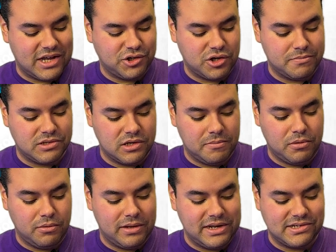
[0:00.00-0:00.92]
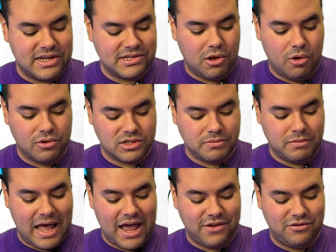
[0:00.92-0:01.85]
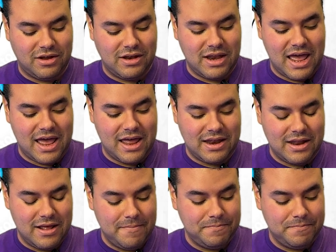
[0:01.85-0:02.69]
like jumps in the pool and he says Hulk Splash, and then